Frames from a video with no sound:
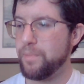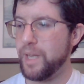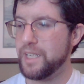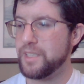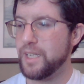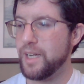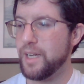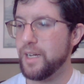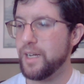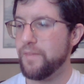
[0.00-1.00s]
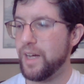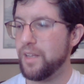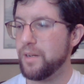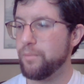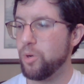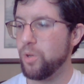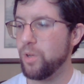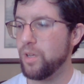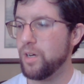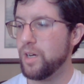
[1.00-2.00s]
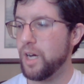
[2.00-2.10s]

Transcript: placing invalid bull